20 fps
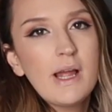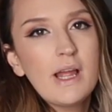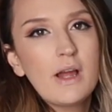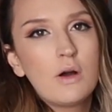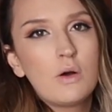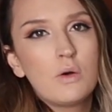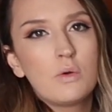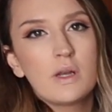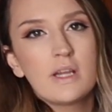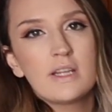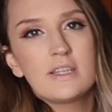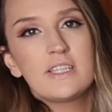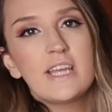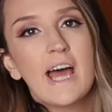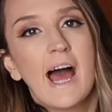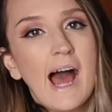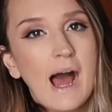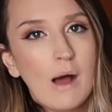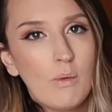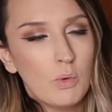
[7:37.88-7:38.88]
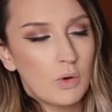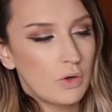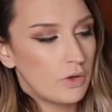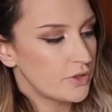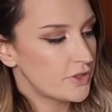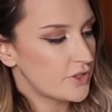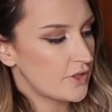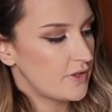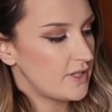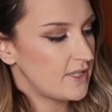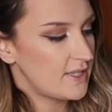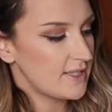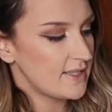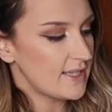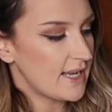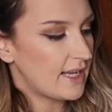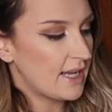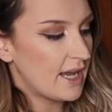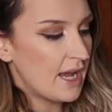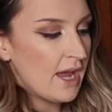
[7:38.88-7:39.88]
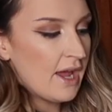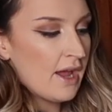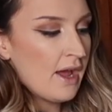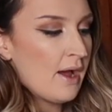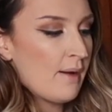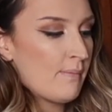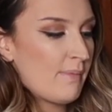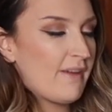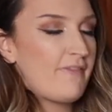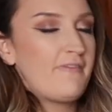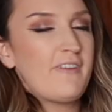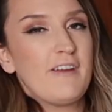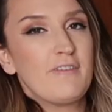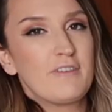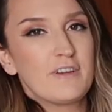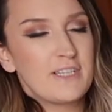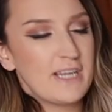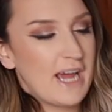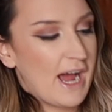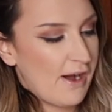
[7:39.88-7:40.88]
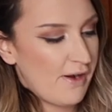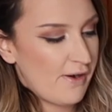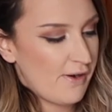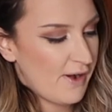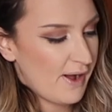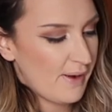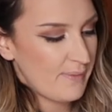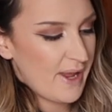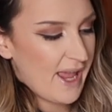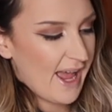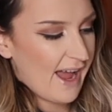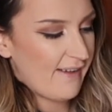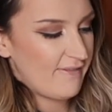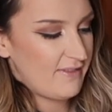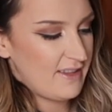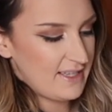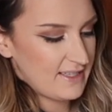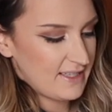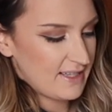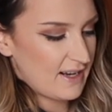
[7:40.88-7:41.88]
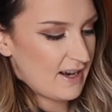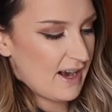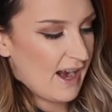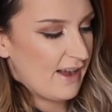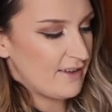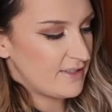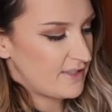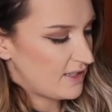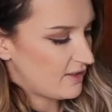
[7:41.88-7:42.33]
my own towel. So this is like my favorite towel. We have these in our house.